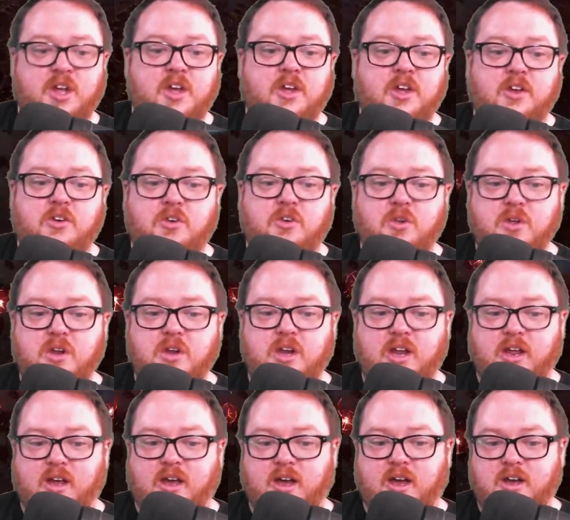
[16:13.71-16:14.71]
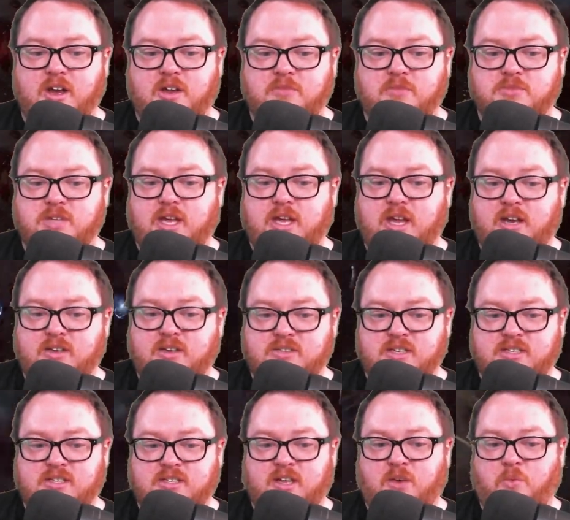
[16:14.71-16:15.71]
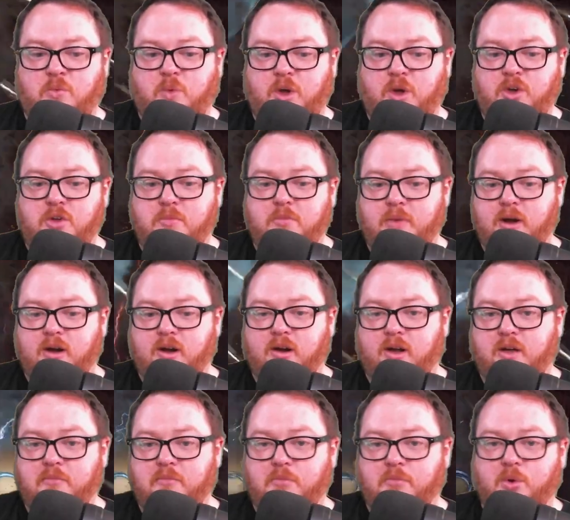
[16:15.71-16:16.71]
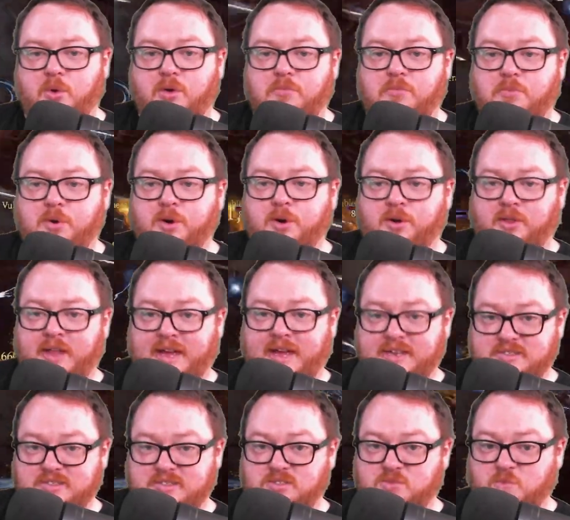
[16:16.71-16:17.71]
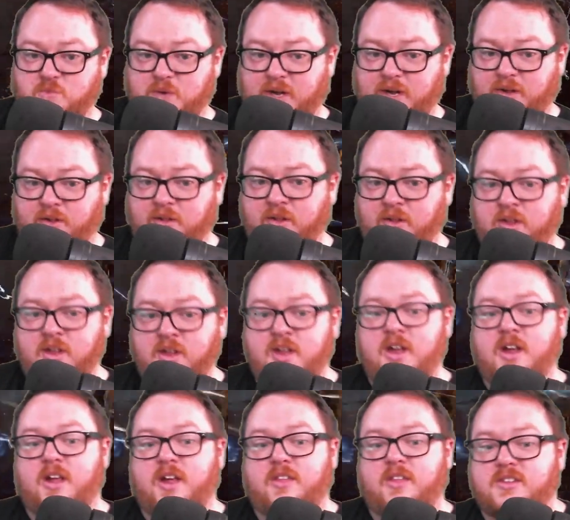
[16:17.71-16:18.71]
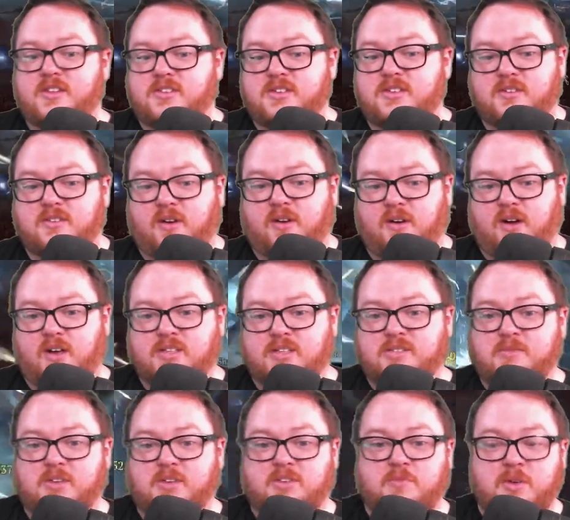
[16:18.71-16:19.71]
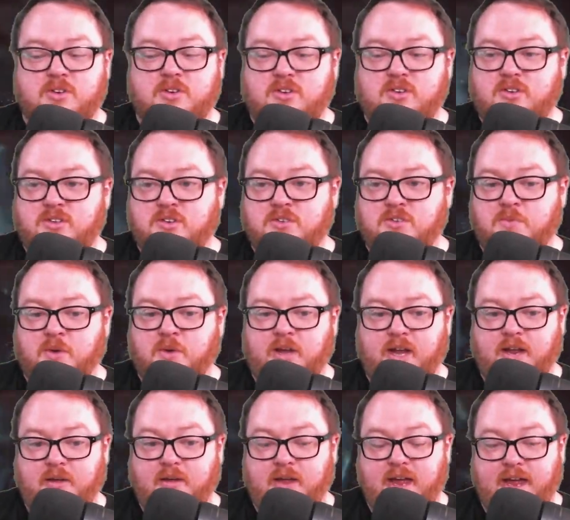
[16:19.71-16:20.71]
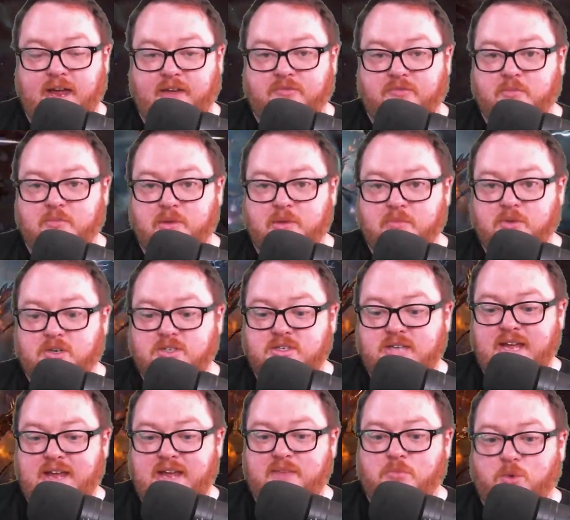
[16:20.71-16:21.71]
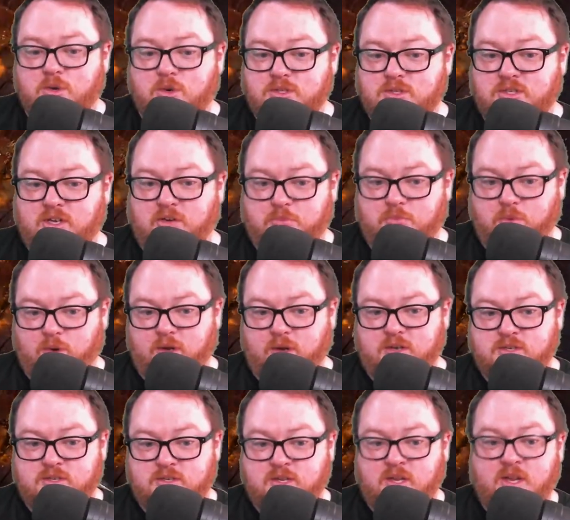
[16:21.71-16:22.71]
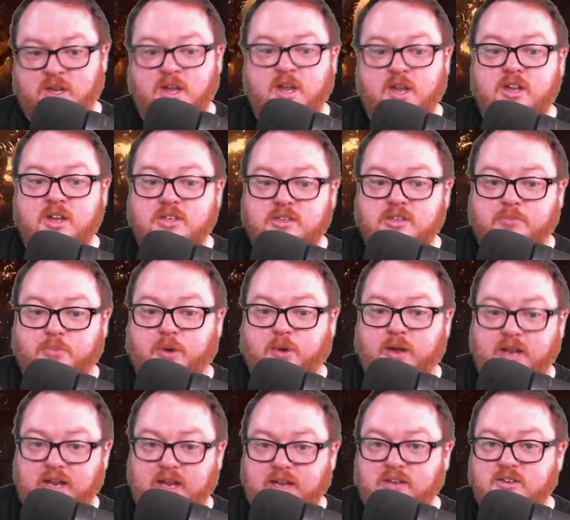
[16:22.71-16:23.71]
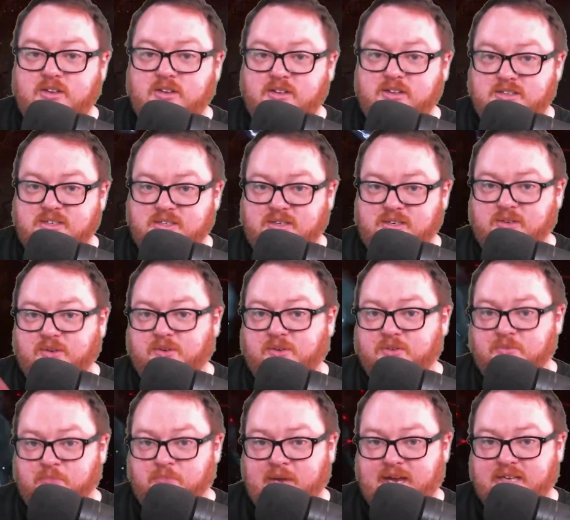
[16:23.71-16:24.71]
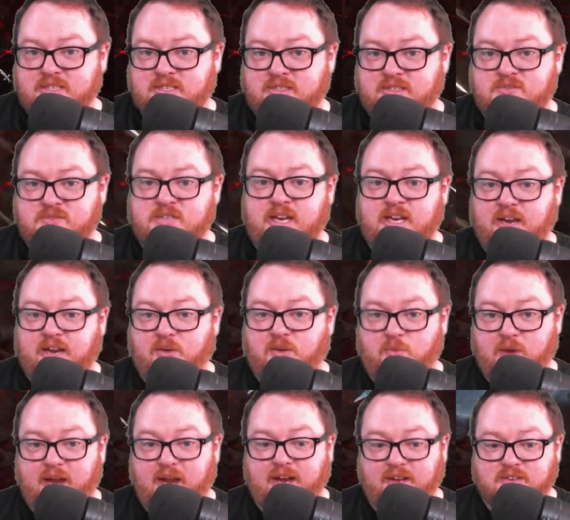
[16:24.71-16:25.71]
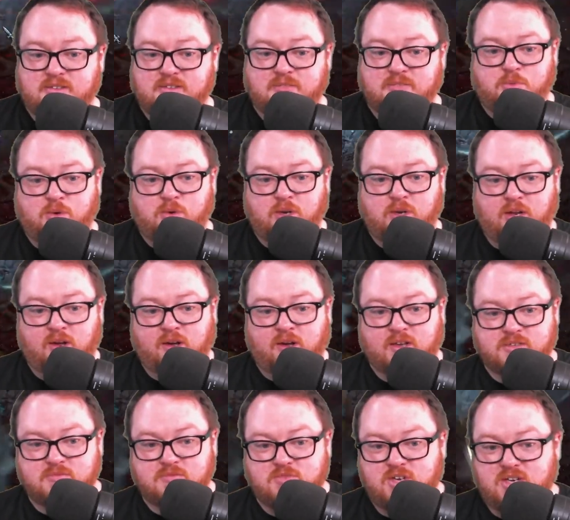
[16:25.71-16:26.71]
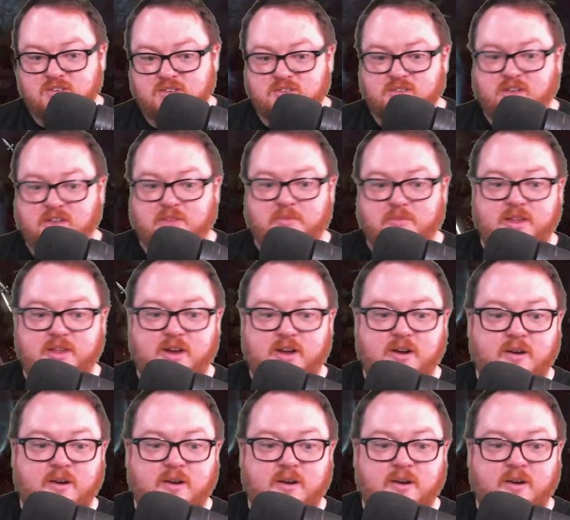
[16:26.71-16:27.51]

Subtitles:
new unique items, and as I said, 1 new Paragon board per class as well. This is awesome, especially since we're going to have, remember, 10 more skill points to put into these skills, passives, and ranks. Pretty awesome changes coming there.